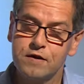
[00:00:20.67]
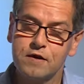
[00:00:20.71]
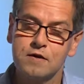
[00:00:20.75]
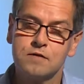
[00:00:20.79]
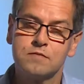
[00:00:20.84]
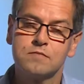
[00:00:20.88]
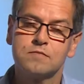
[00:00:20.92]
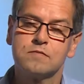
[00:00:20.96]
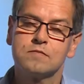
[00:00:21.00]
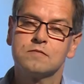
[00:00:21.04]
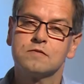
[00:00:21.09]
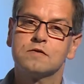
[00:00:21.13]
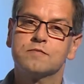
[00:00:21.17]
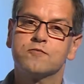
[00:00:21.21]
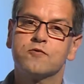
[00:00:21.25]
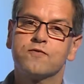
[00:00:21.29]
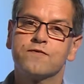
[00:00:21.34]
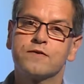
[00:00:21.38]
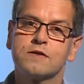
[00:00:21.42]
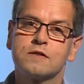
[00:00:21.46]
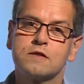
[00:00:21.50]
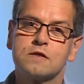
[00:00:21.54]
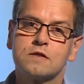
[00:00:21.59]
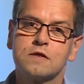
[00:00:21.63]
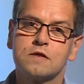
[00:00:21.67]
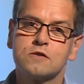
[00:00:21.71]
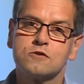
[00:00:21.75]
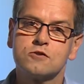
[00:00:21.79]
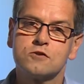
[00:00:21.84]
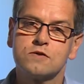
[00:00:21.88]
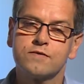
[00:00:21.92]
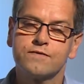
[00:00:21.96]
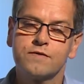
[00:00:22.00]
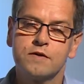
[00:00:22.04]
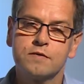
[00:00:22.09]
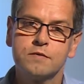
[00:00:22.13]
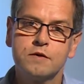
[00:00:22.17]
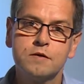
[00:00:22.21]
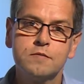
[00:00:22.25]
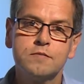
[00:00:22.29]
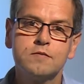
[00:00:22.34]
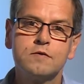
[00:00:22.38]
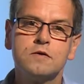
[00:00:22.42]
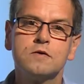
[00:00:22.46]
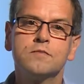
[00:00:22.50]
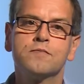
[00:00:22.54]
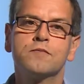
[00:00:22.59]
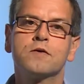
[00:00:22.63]
I am Professor Ashraf
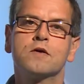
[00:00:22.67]
Labib